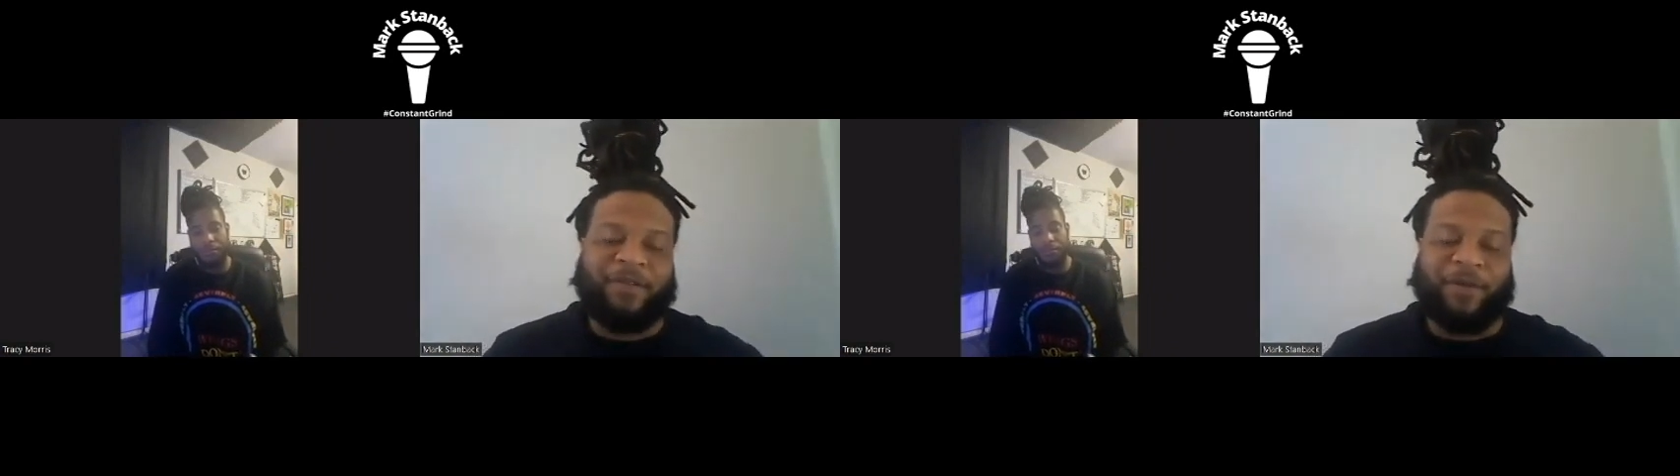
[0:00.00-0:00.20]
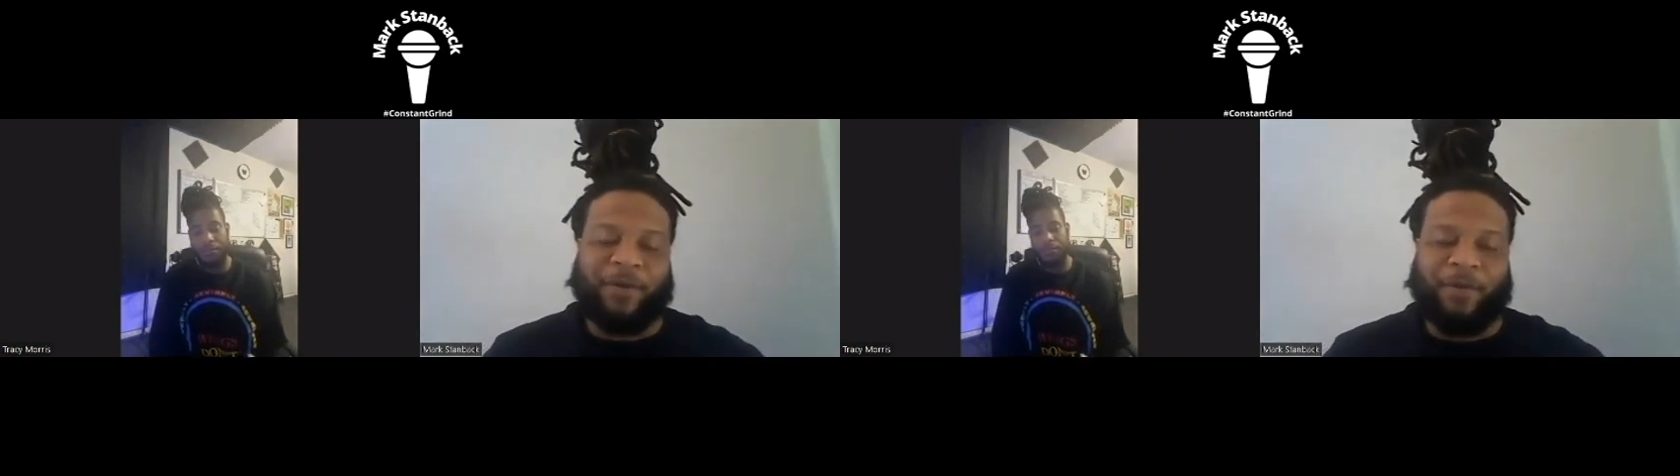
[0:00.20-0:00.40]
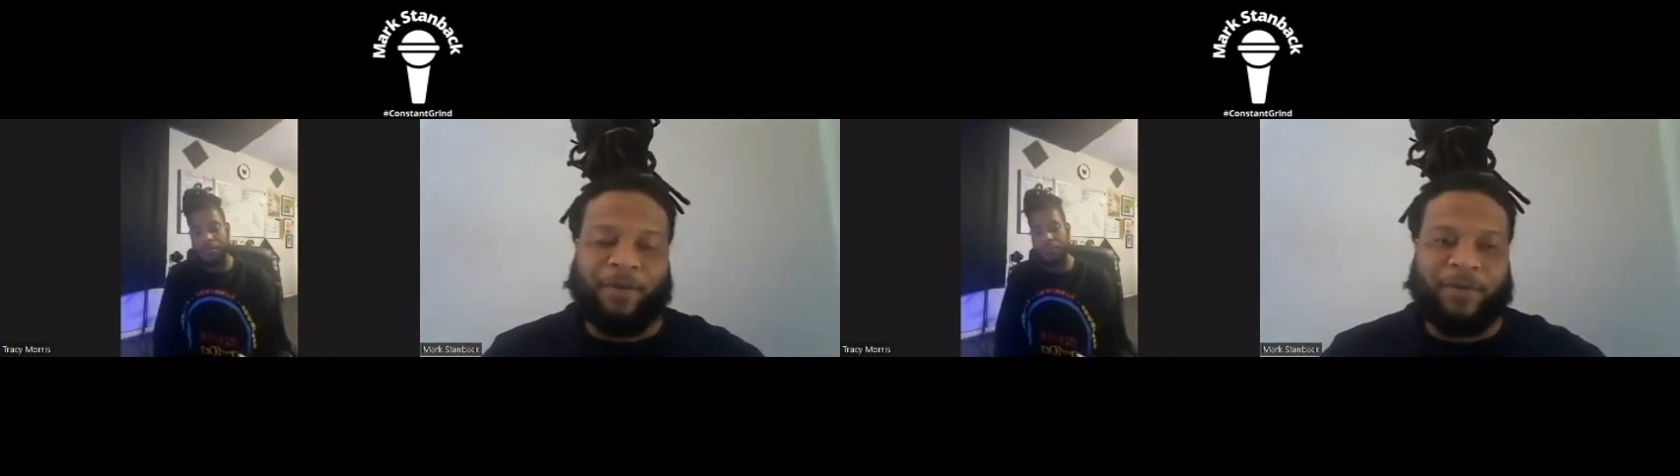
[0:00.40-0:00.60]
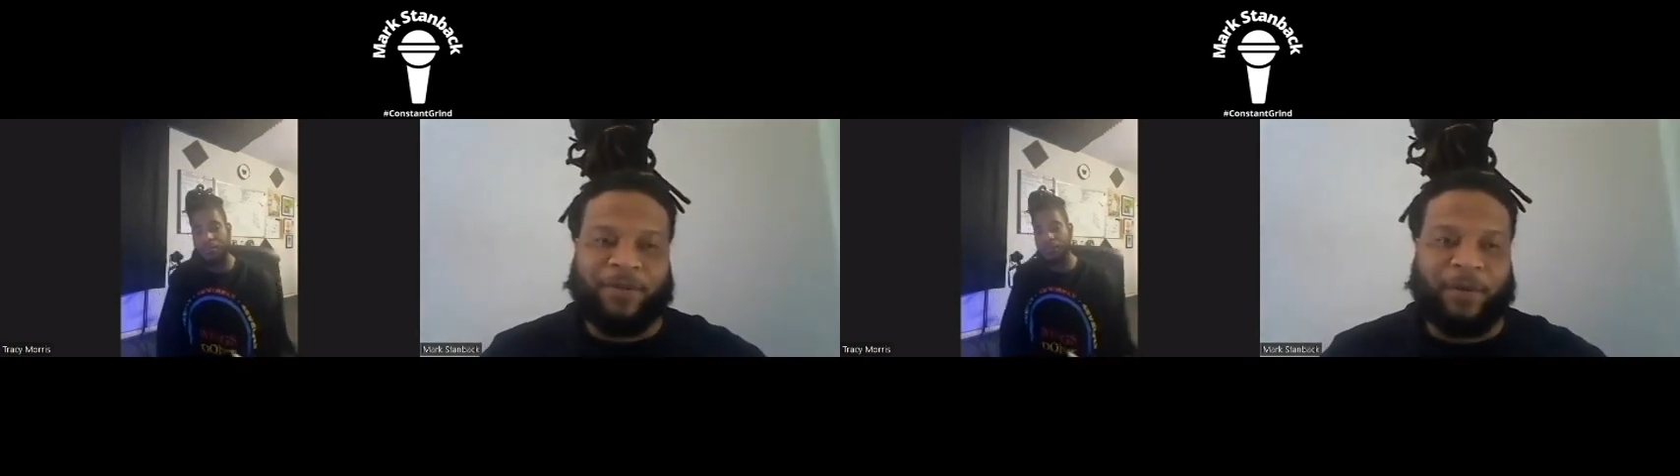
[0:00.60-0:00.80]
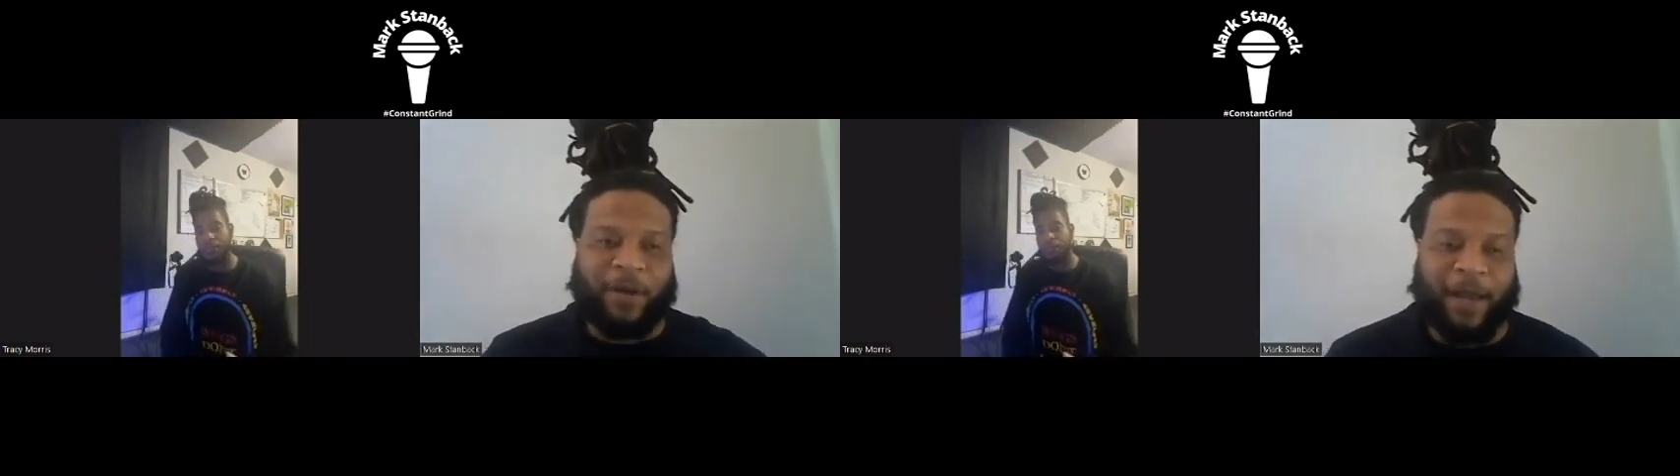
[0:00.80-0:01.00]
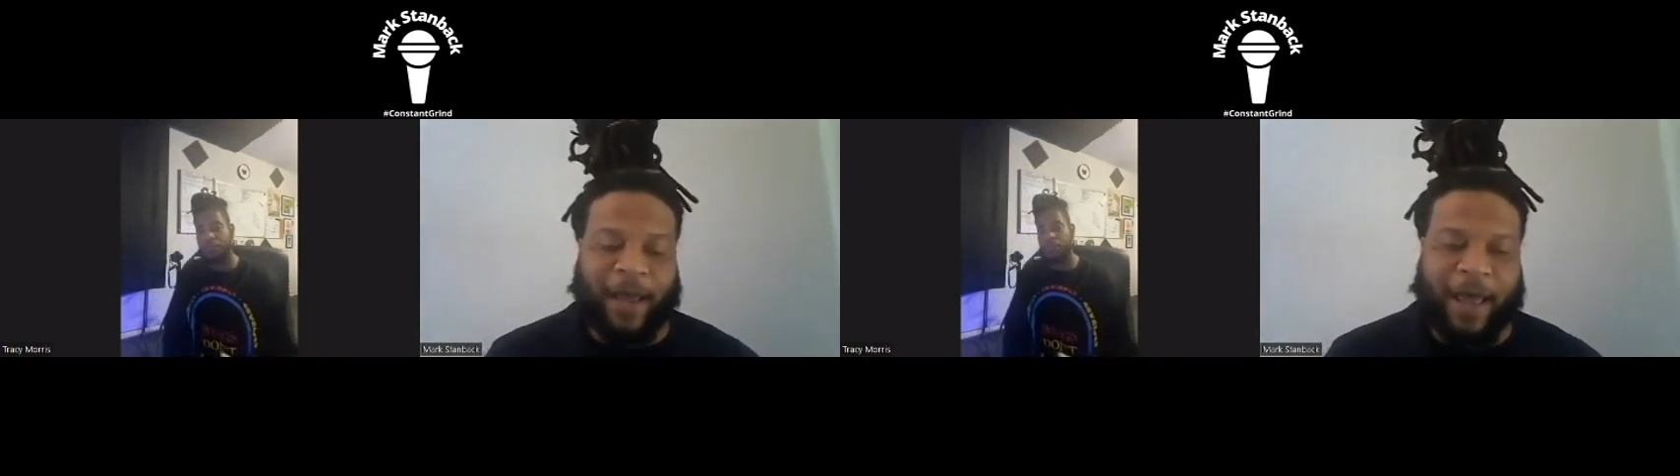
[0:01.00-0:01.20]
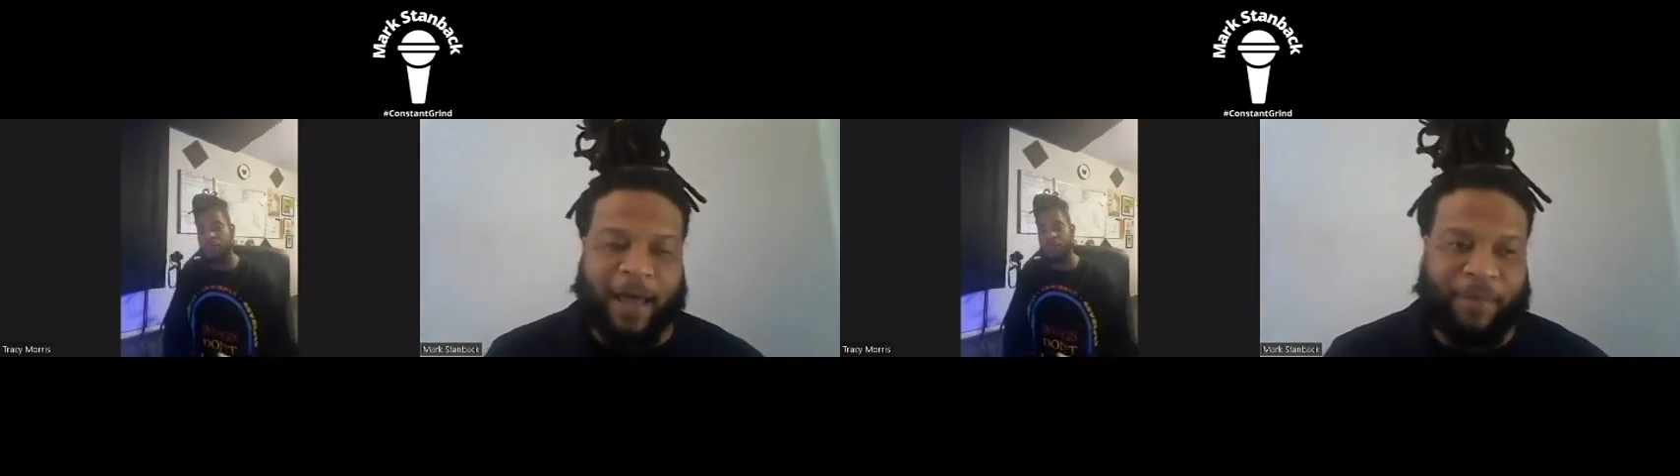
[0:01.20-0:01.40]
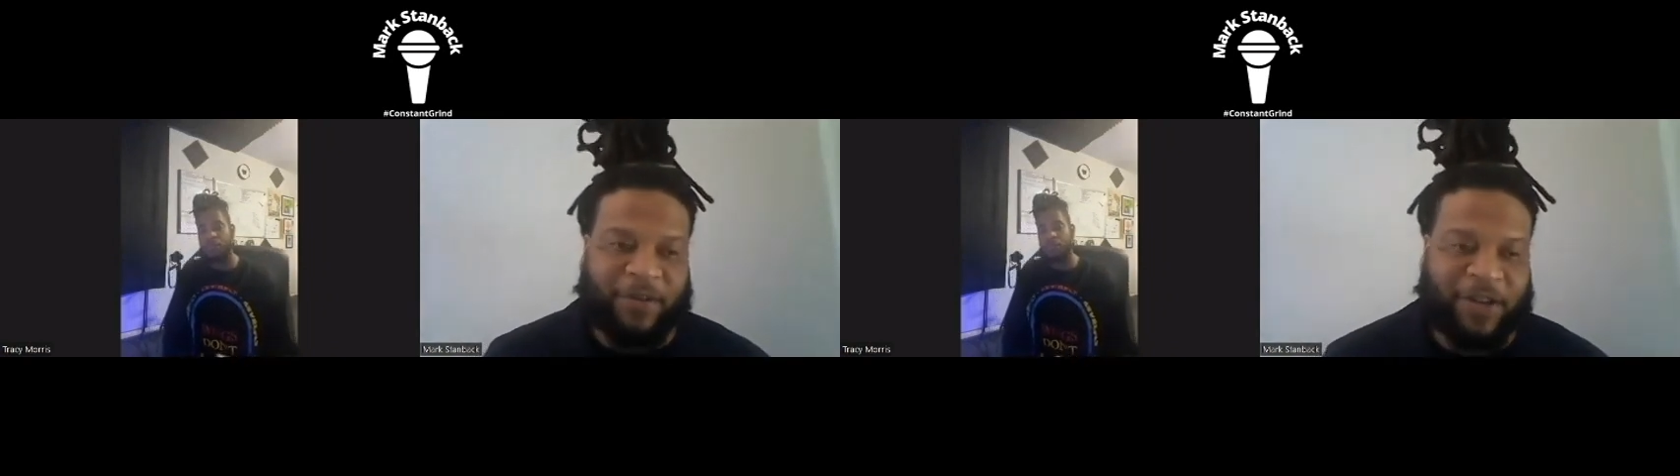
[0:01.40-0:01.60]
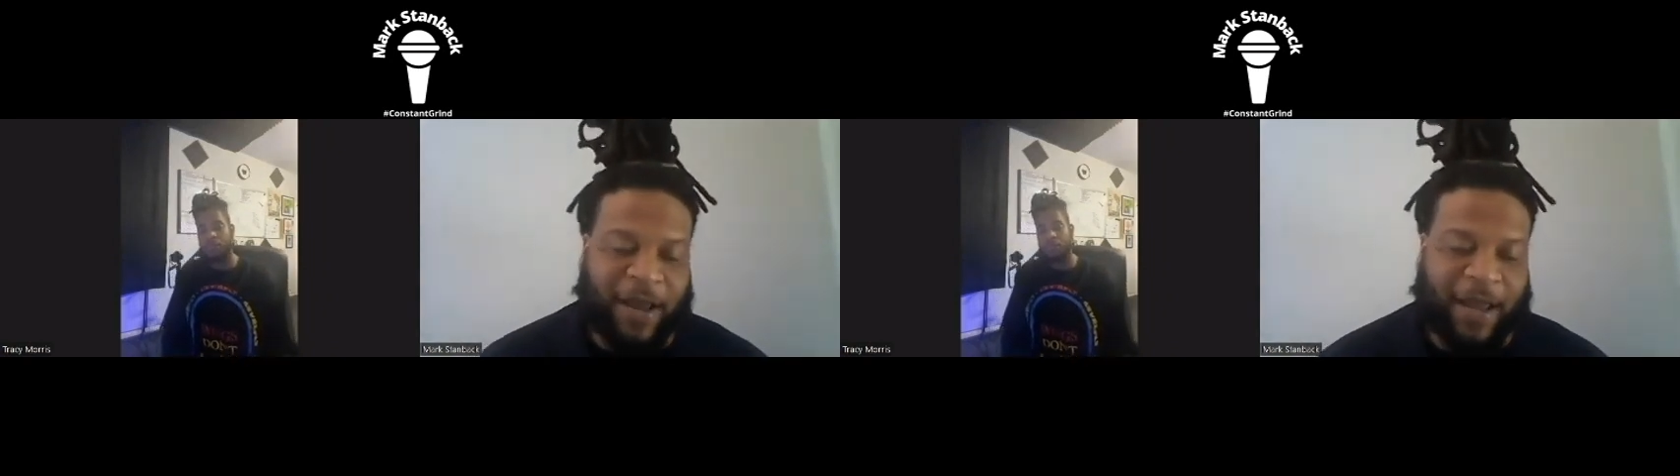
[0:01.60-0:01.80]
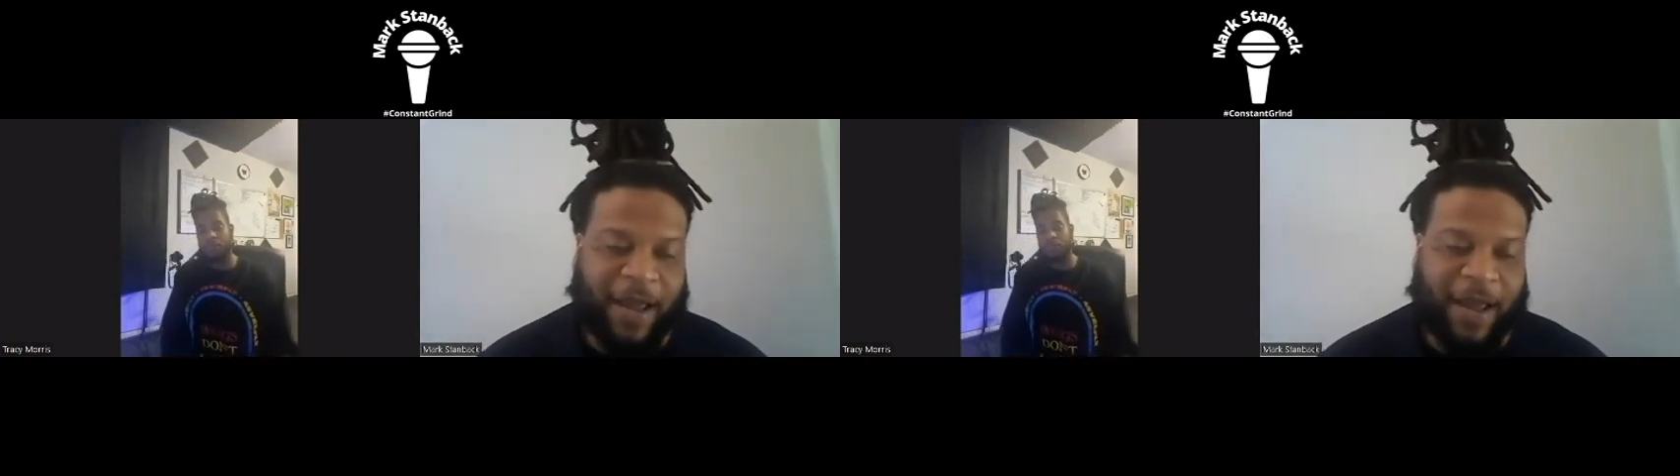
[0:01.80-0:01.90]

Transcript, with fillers: to to collab and shake